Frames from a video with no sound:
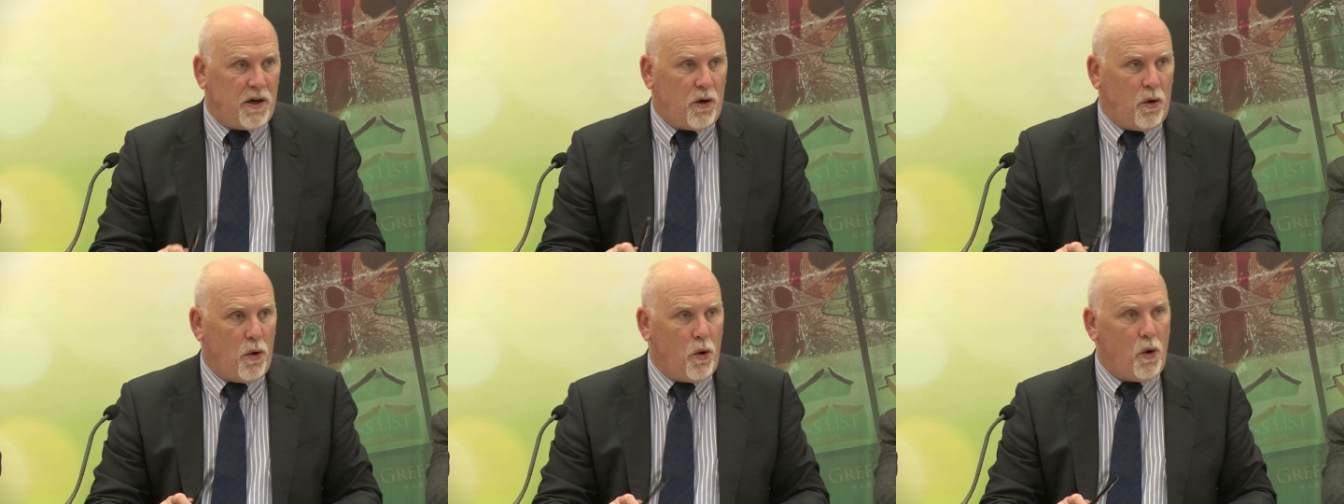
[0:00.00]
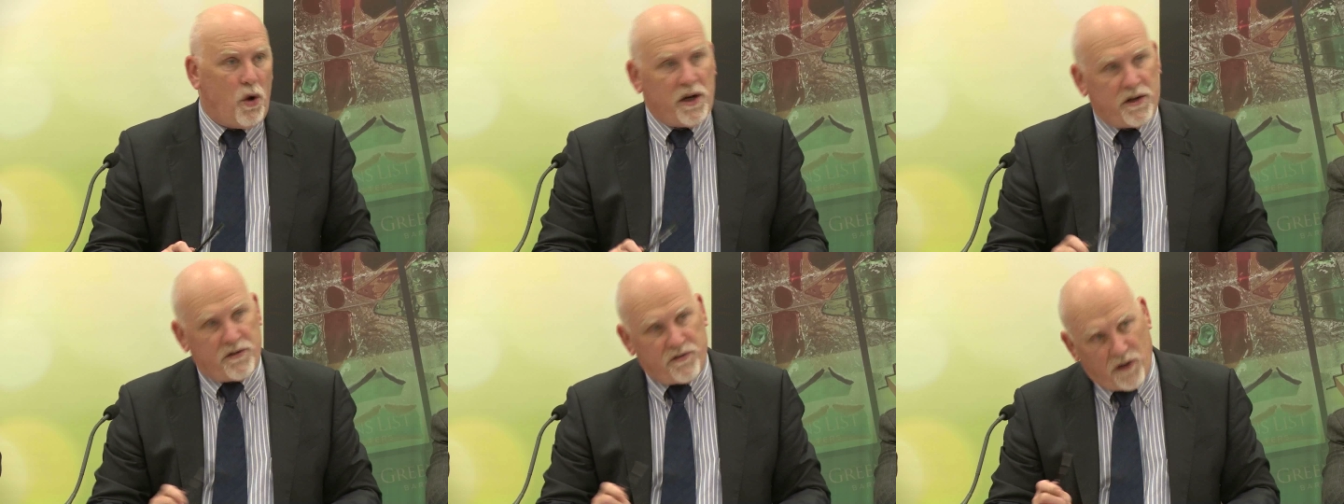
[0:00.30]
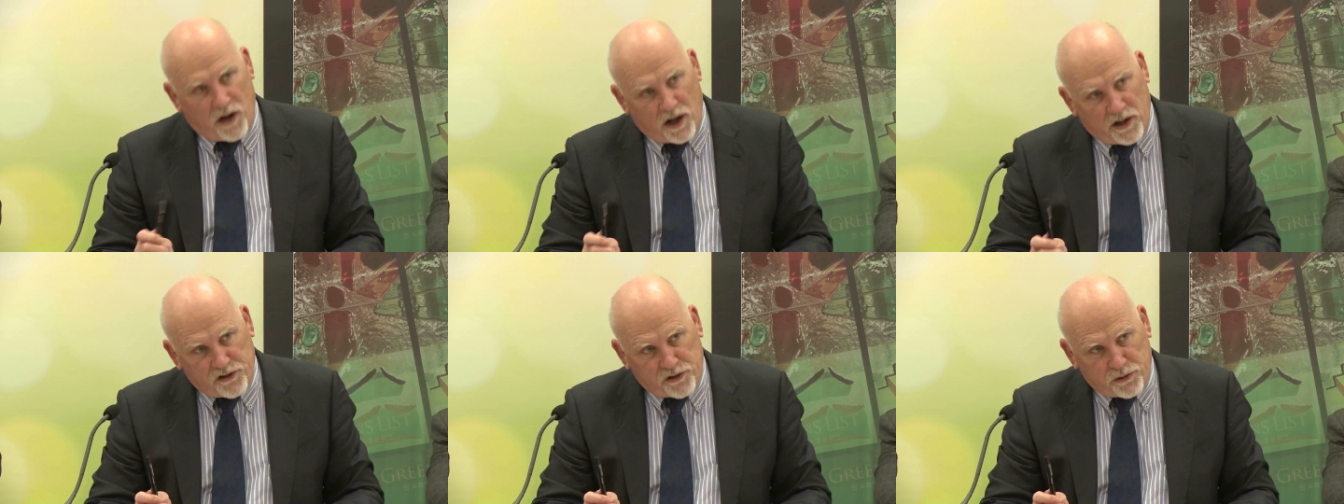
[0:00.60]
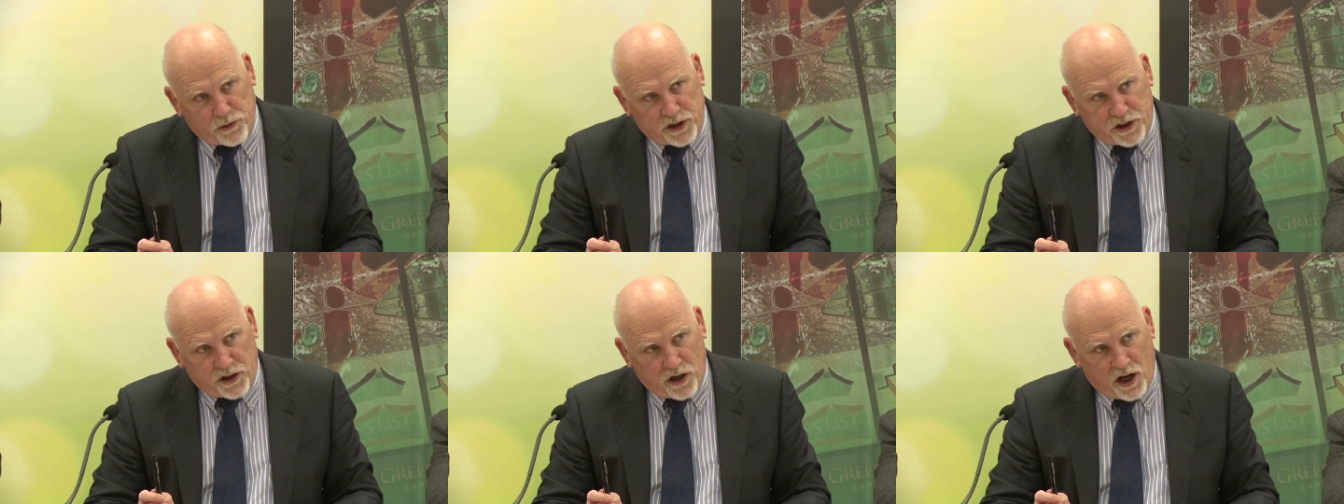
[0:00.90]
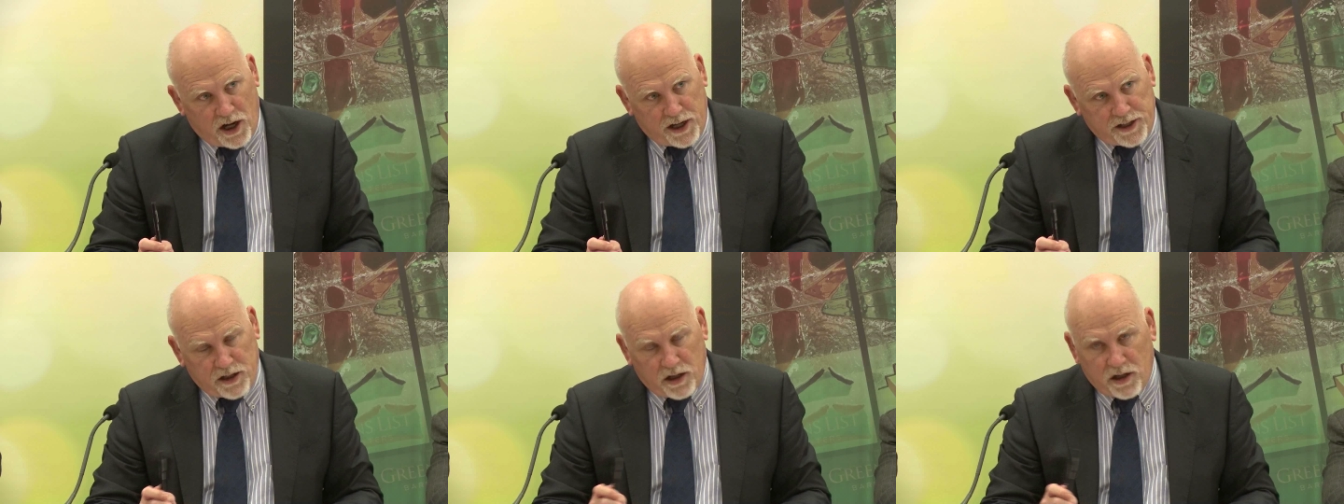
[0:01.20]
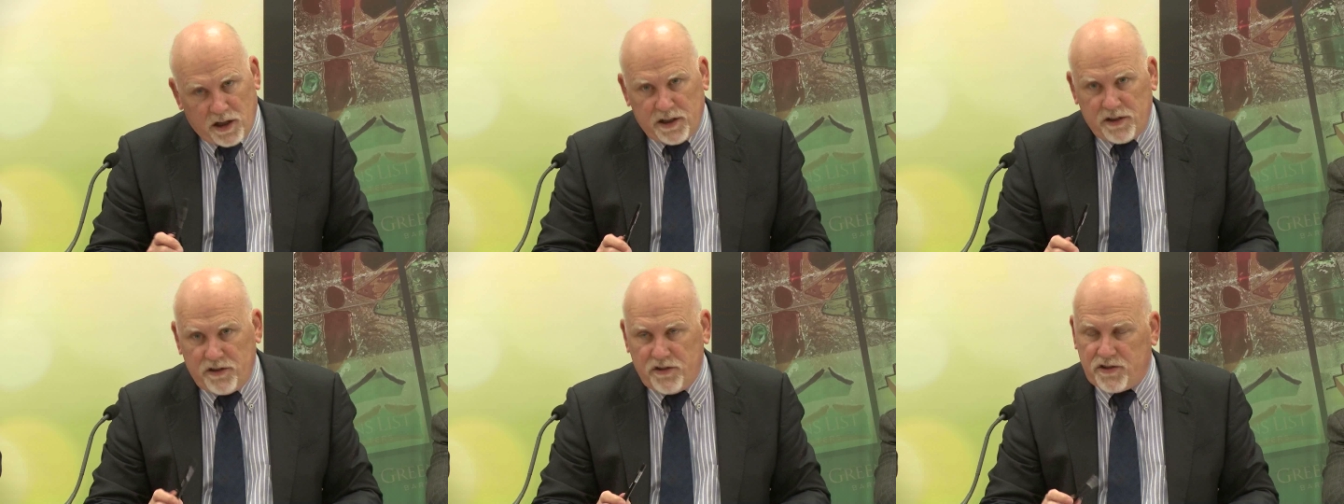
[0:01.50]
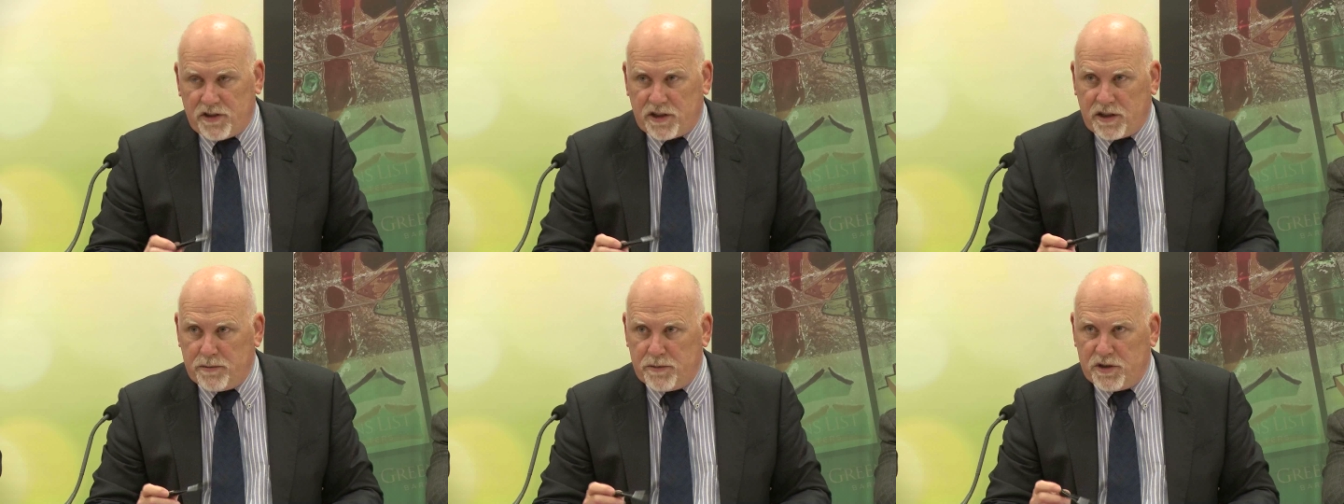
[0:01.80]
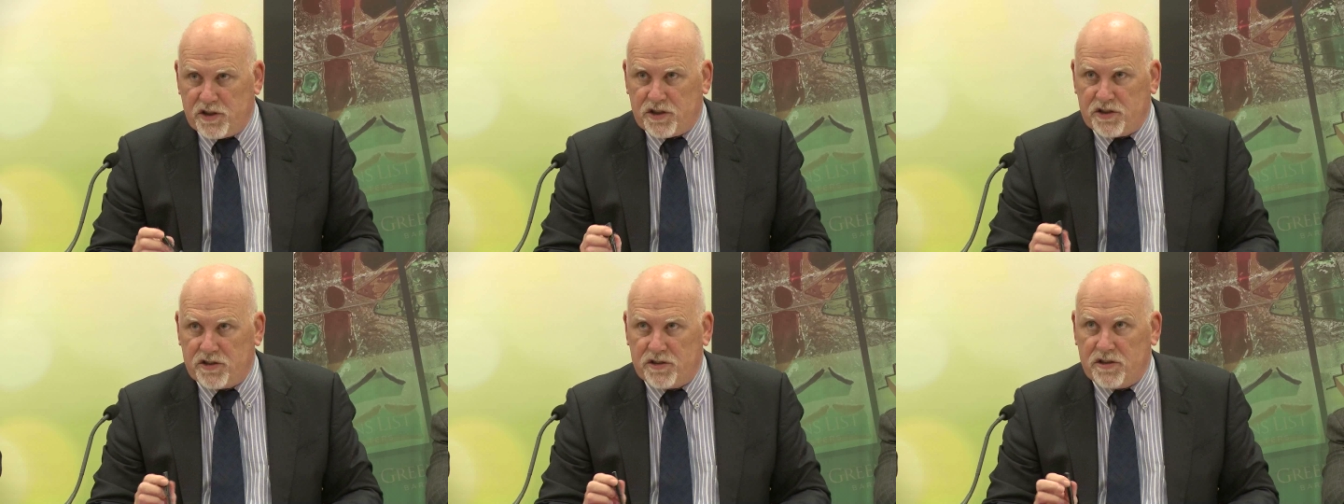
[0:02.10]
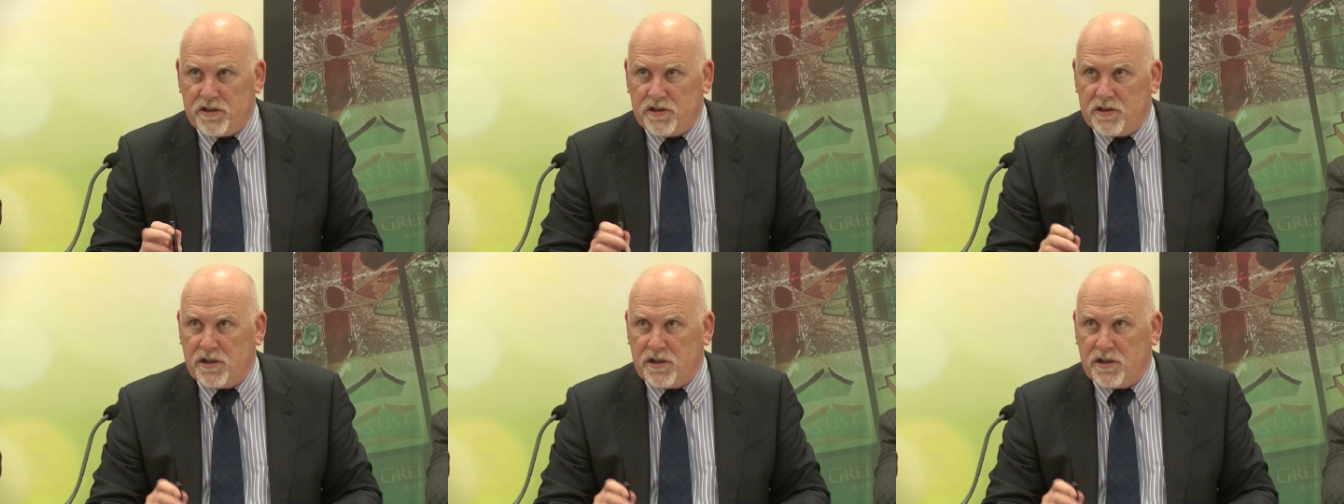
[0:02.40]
or advisory guidelines. The Commission,